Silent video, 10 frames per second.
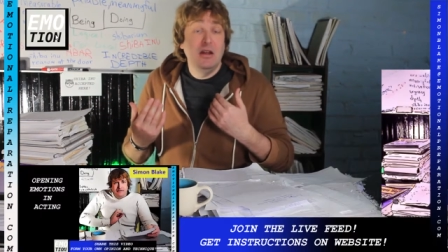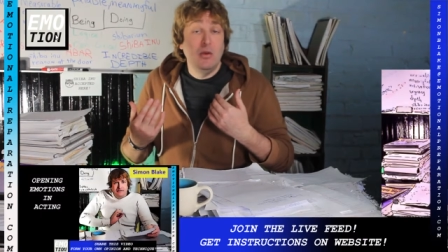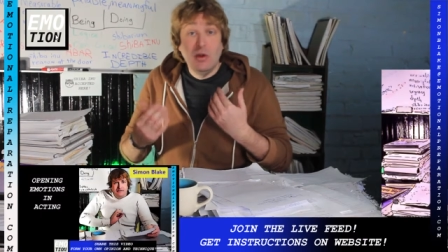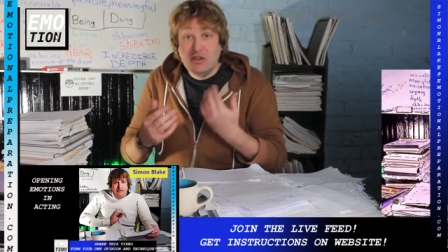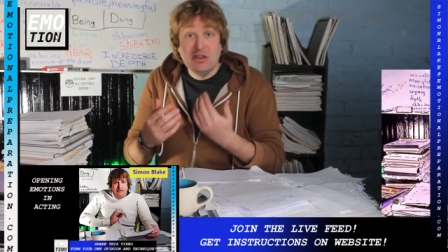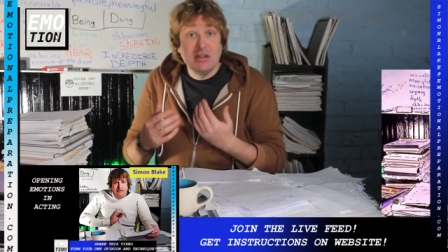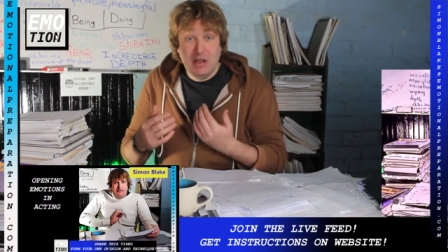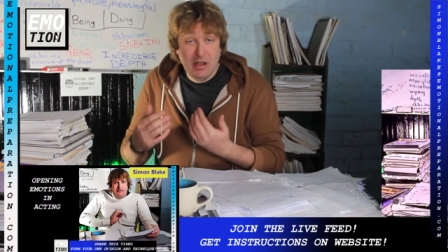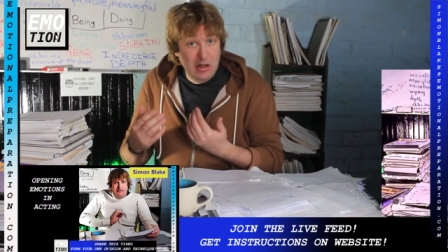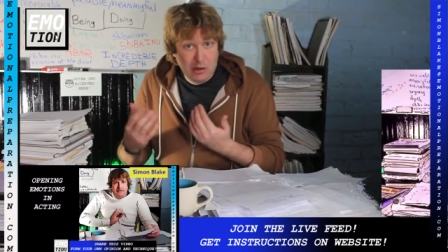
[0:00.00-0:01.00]
which is
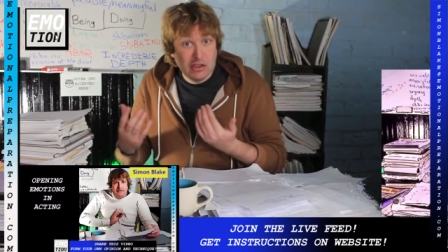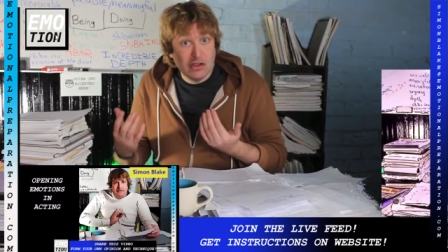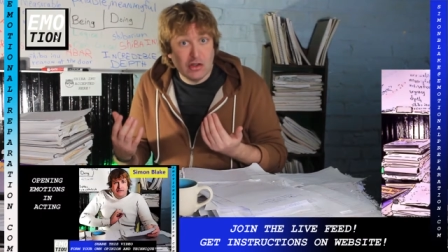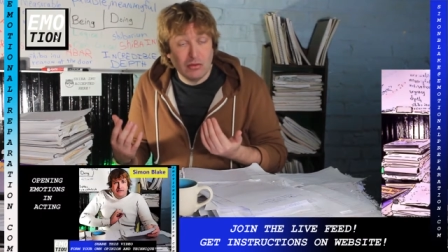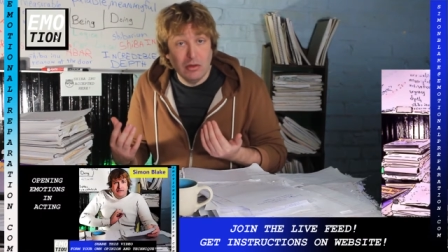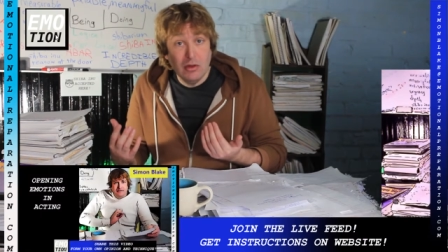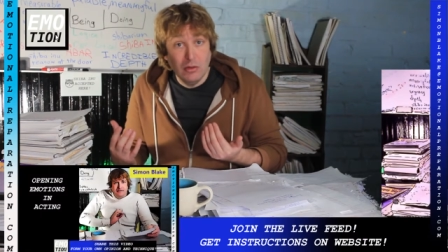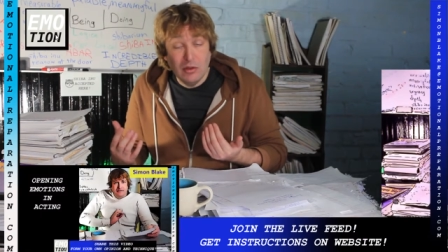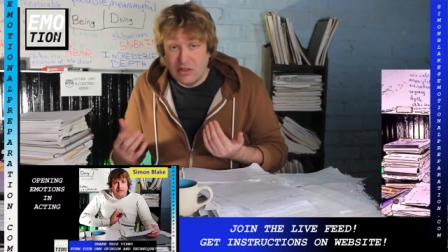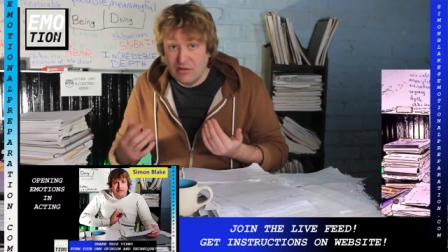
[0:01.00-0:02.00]
which is
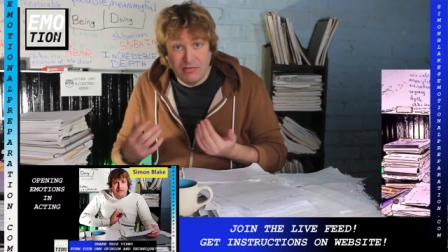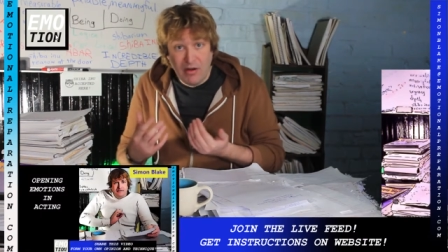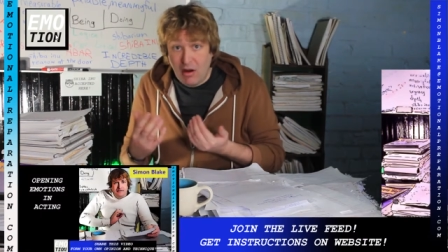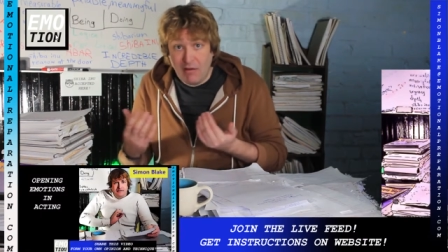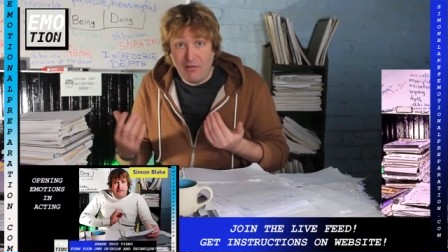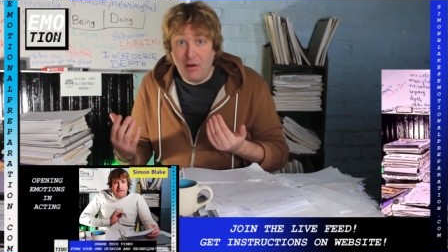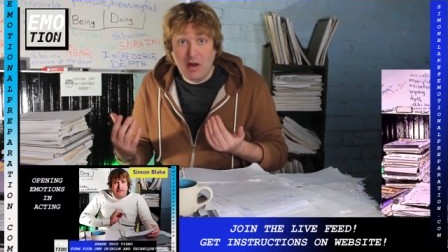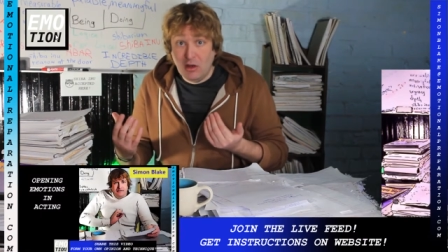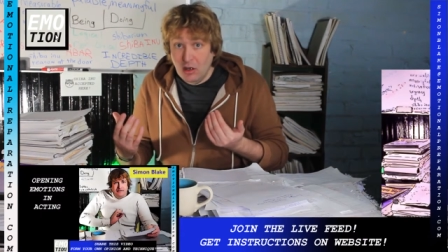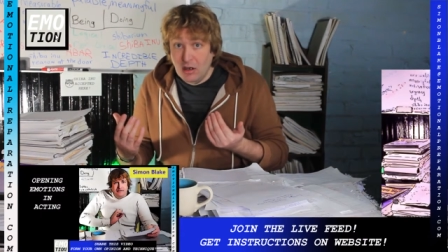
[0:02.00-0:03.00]
true, which is very
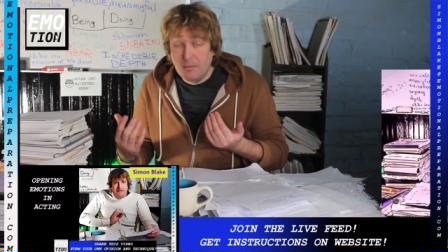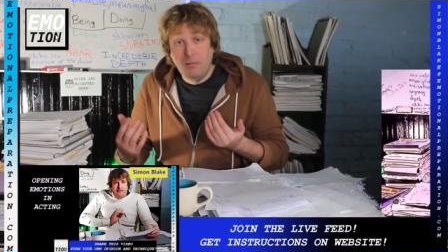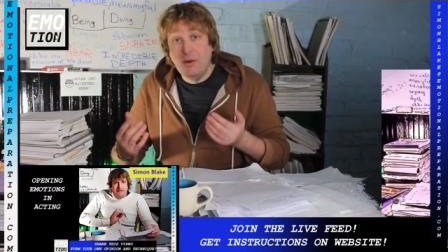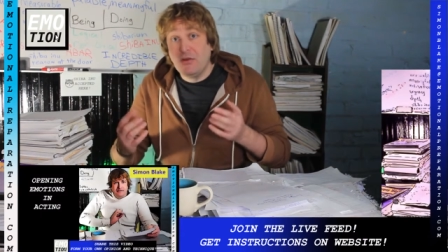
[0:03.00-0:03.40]
very good.